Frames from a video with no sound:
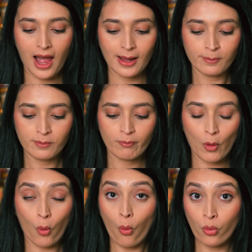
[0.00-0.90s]
I'm
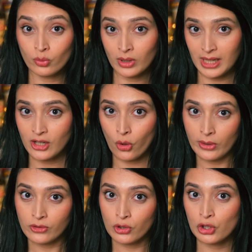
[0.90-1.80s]
only
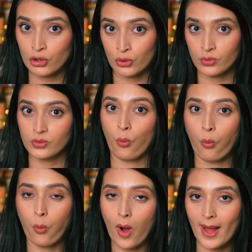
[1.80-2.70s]
going to use
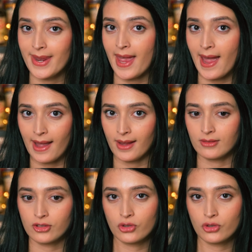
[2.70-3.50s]
one hand